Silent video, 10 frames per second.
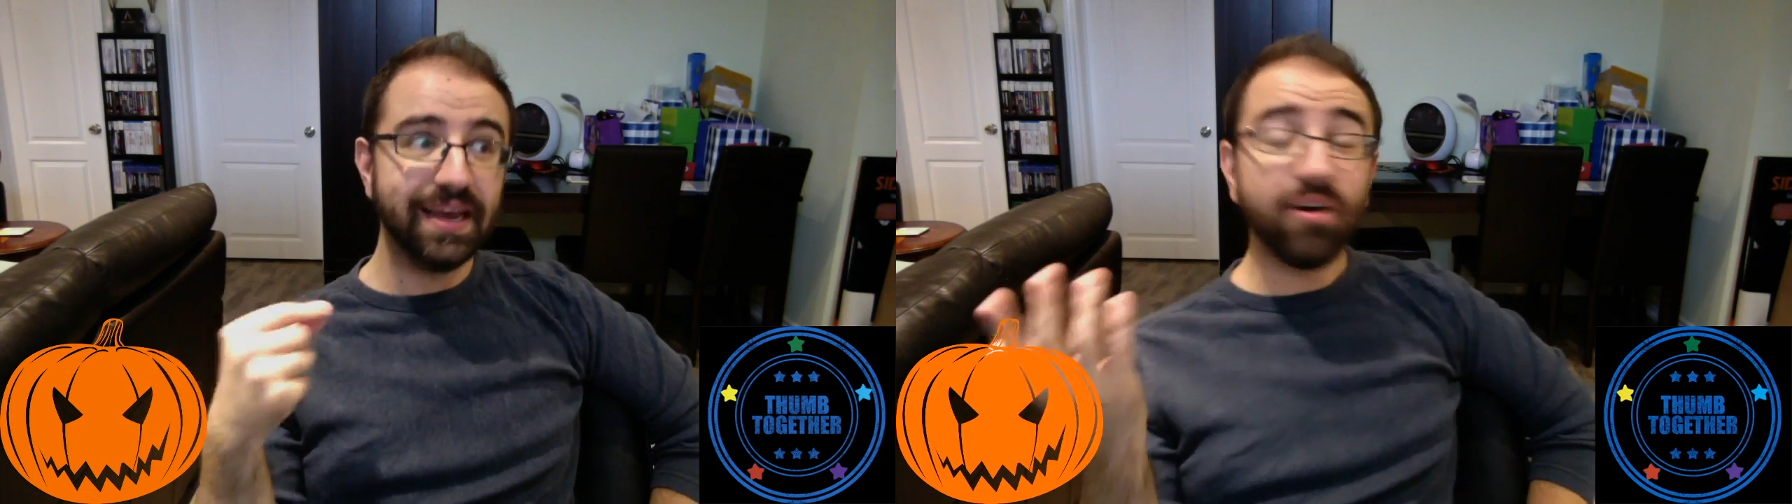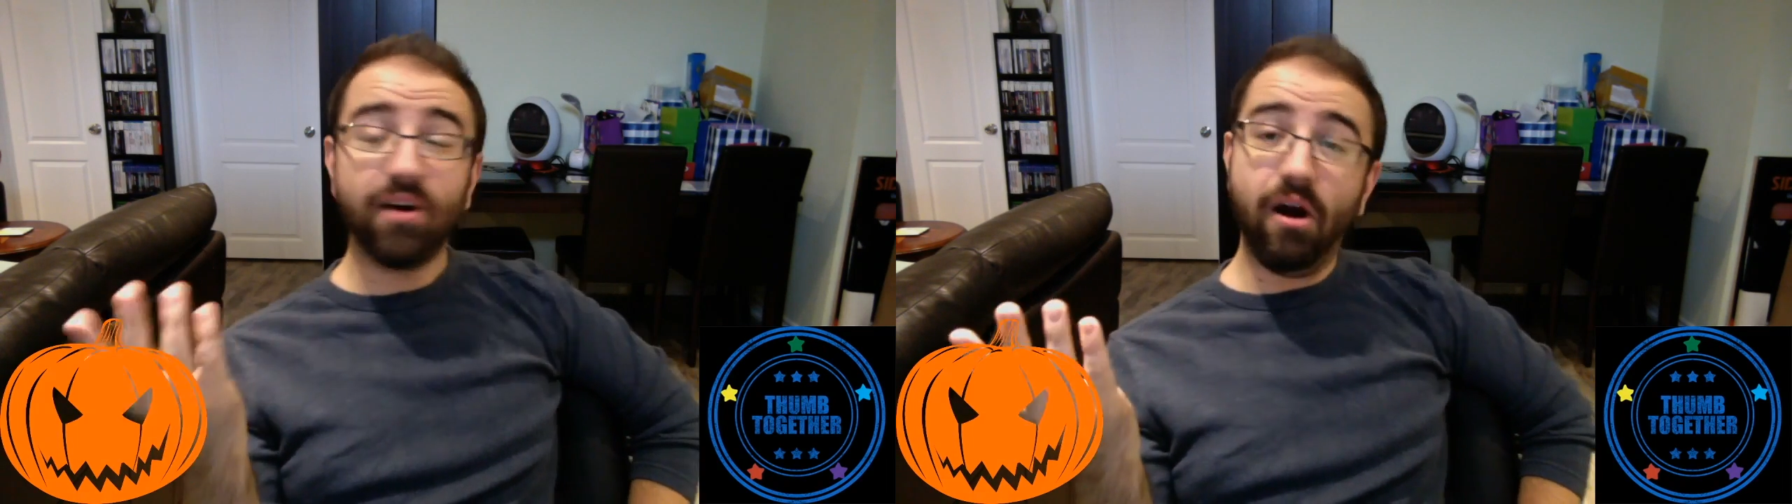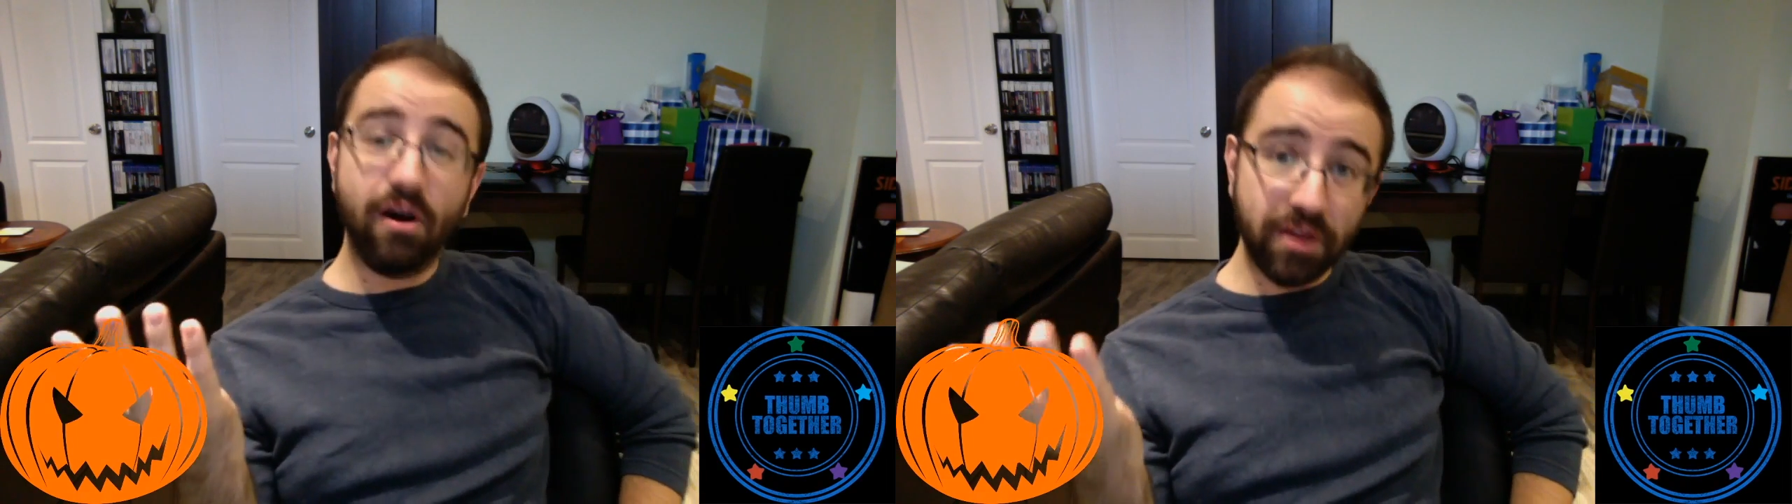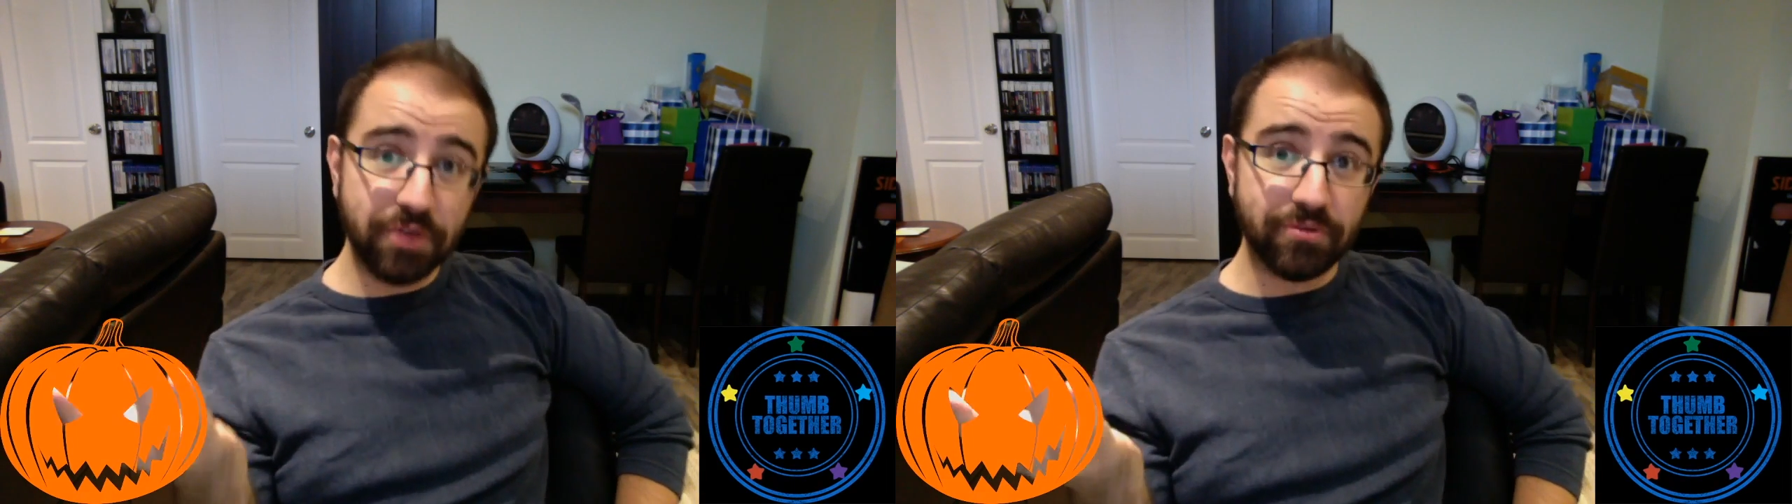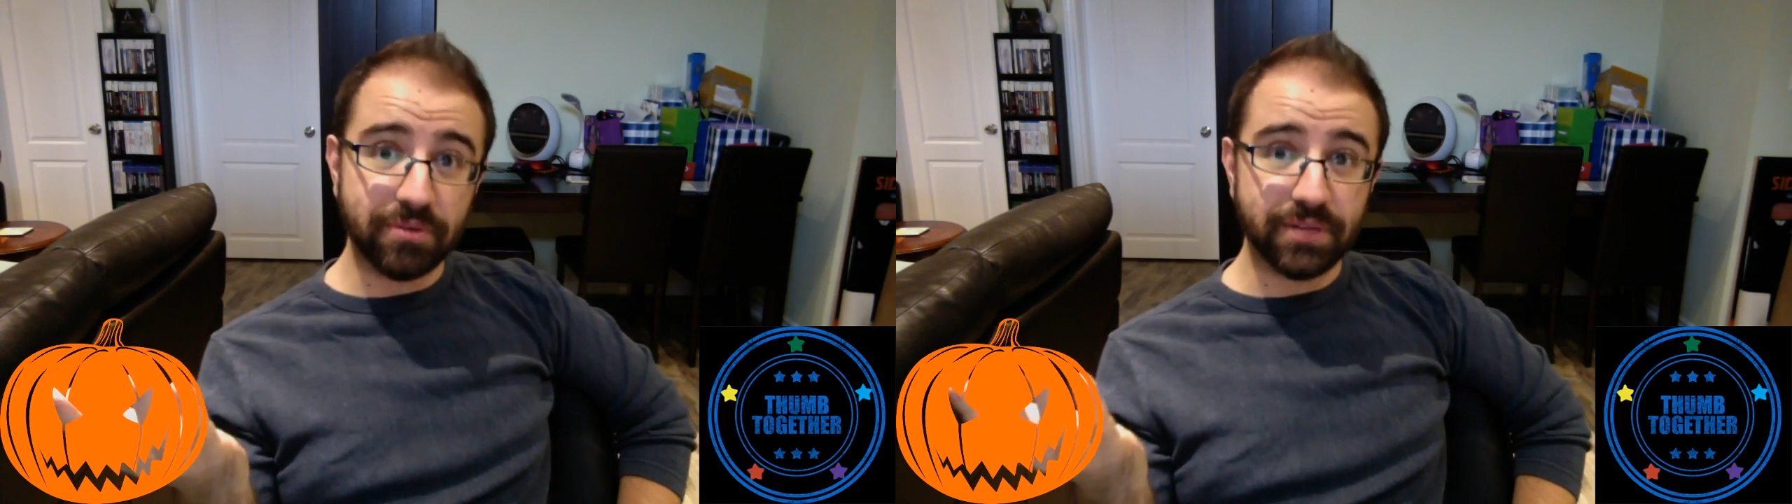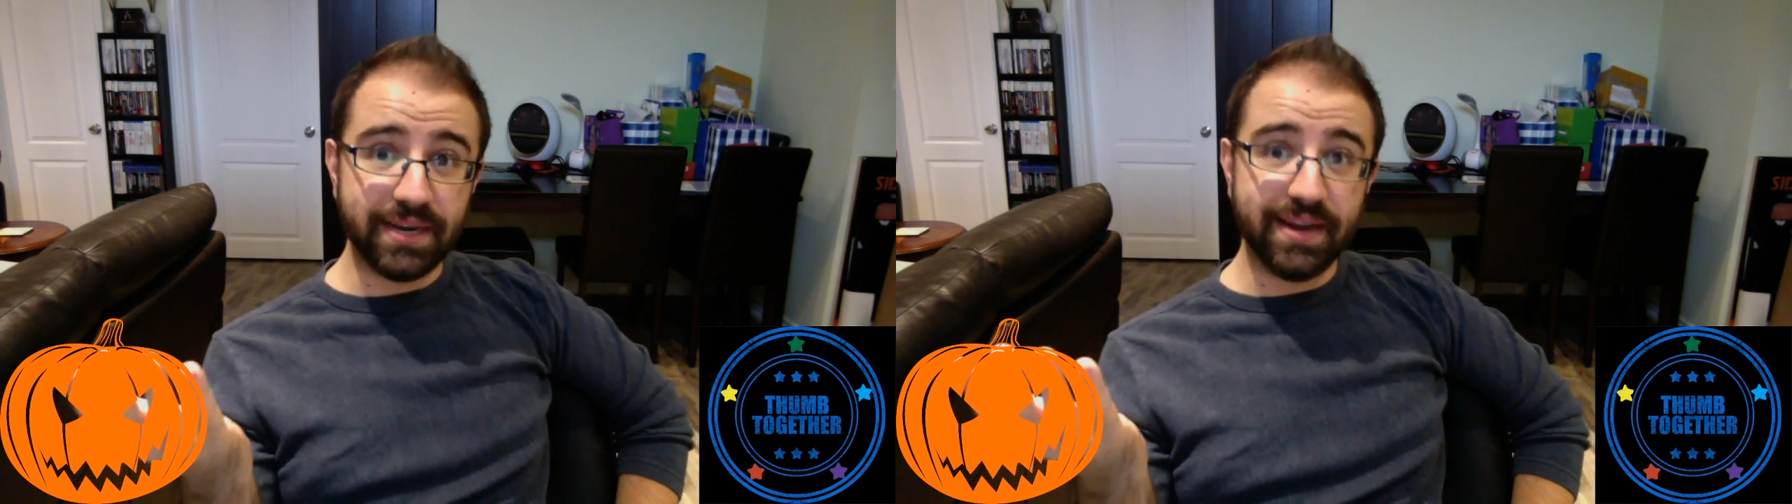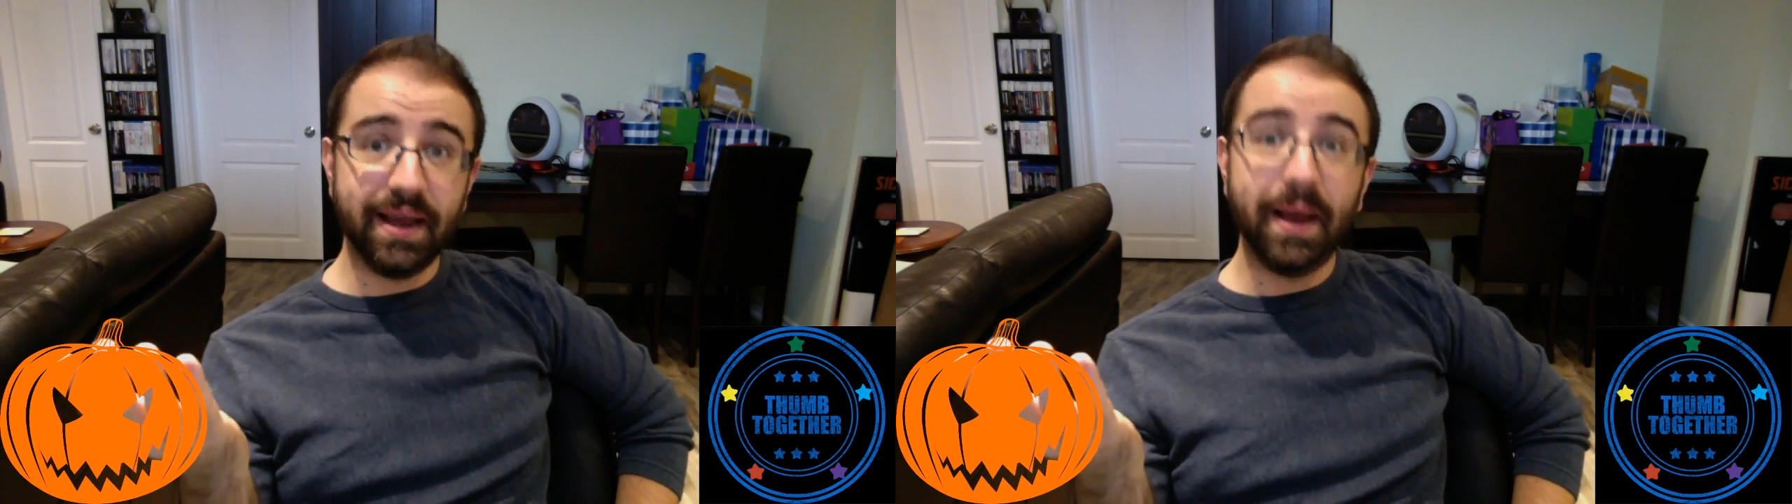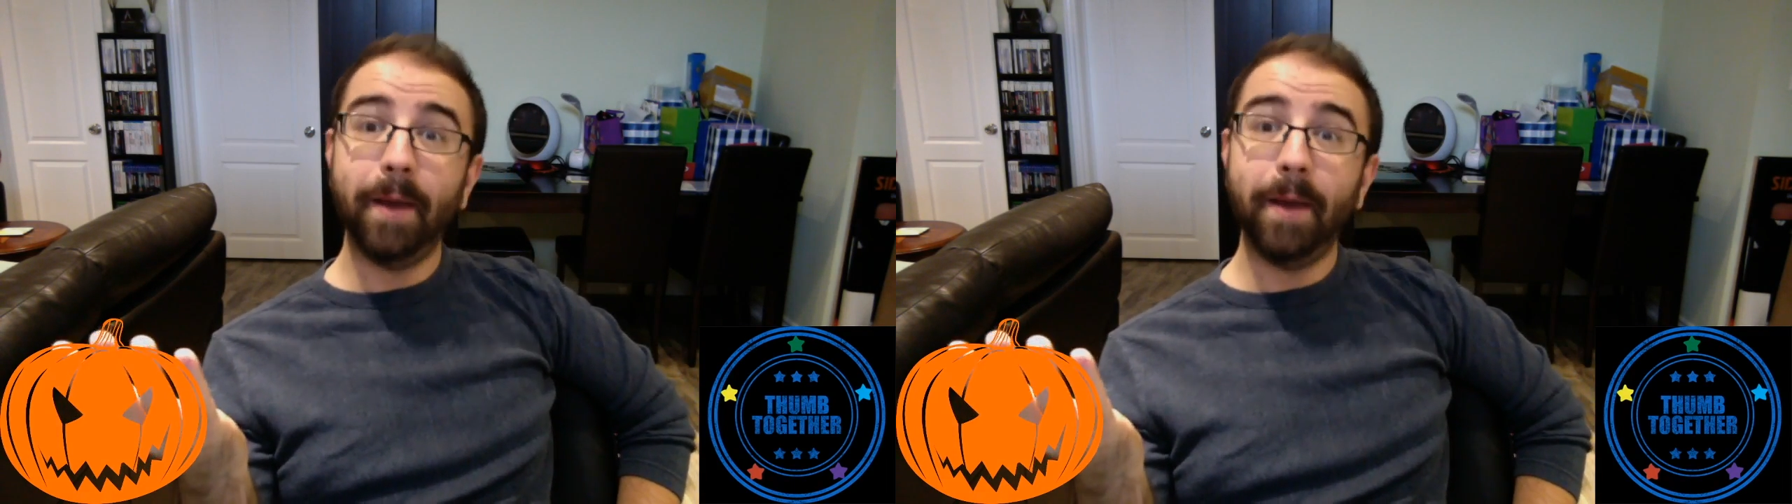are arguably